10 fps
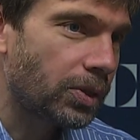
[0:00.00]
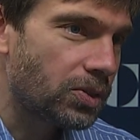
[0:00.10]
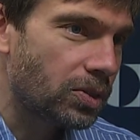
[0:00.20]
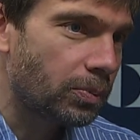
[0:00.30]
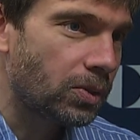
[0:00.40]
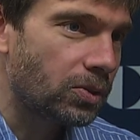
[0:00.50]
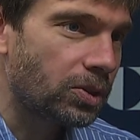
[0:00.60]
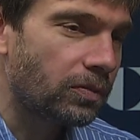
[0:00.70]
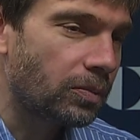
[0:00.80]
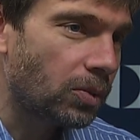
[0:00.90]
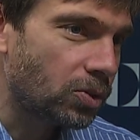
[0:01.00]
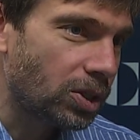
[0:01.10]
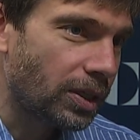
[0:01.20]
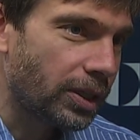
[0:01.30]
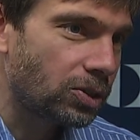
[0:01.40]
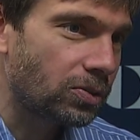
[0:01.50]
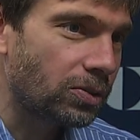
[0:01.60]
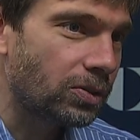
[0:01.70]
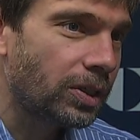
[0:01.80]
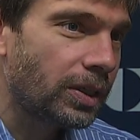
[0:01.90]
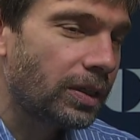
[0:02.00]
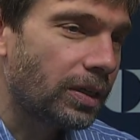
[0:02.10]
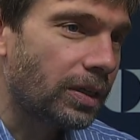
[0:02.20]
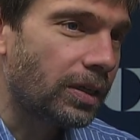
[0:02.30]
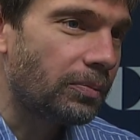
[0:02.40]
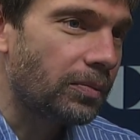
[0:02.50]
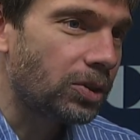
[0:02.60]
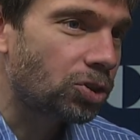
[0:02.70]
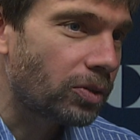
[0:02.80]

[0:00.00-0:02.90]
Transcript: principles of the multilateral um,